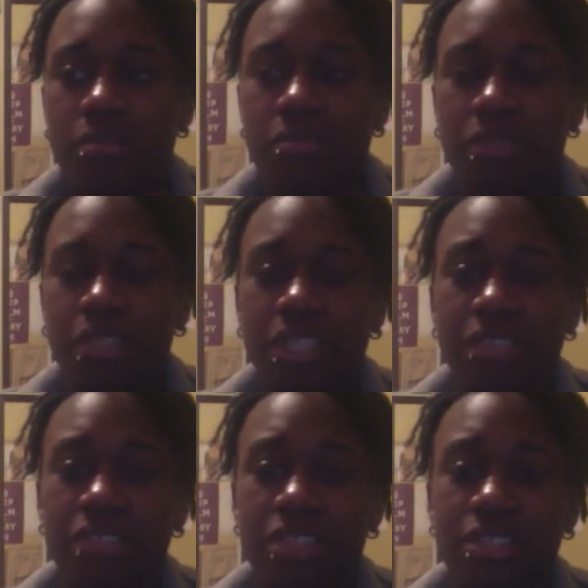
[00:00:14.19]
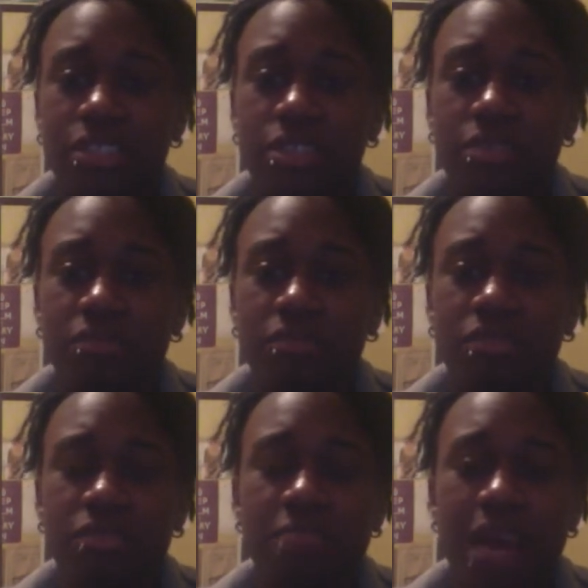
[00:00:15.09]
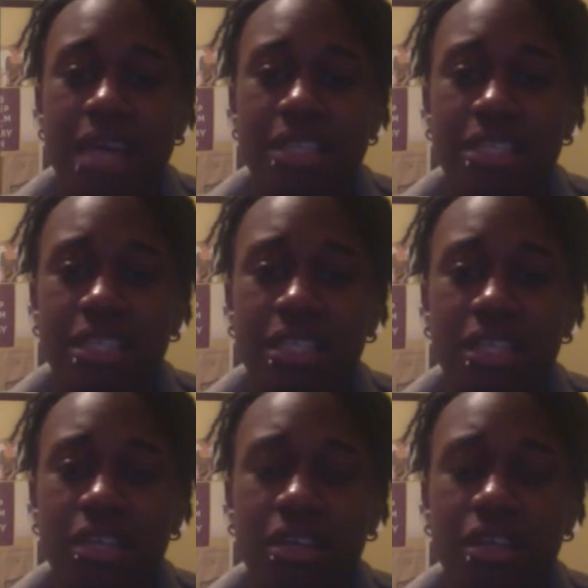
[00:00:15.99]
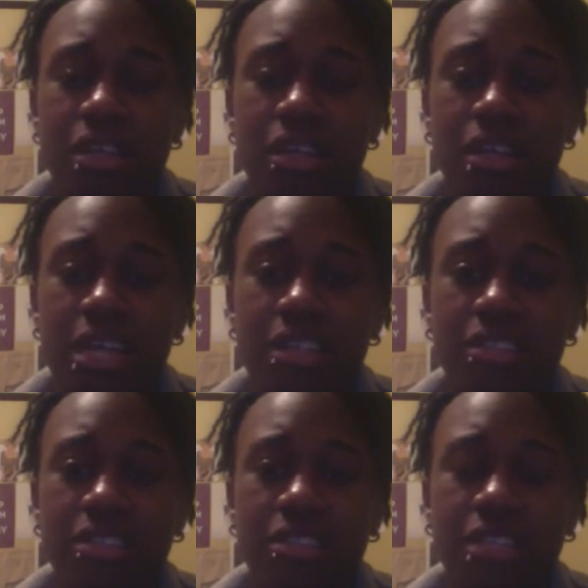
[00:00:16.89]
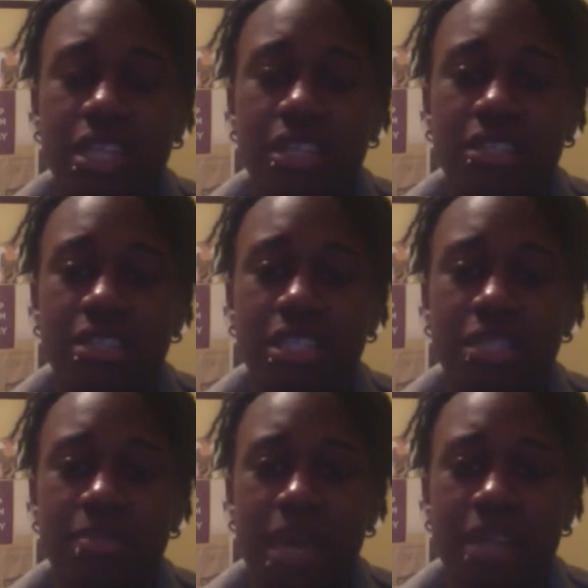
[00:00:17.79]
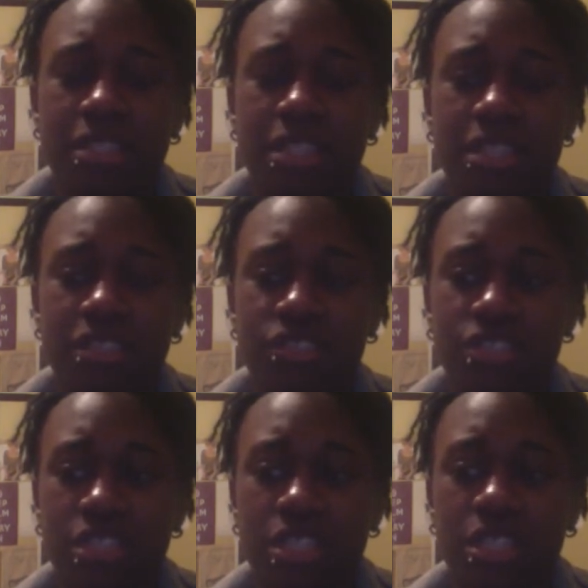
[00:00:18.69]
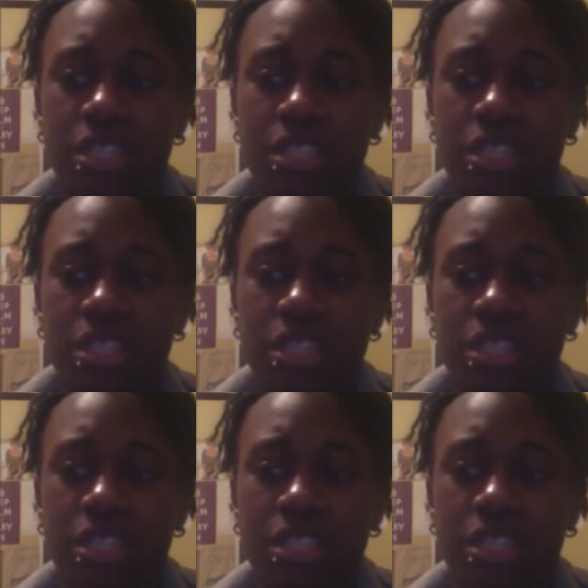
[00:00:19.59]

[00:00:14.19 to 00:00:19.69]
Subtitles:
believe in the terms of passing as like cis passing, just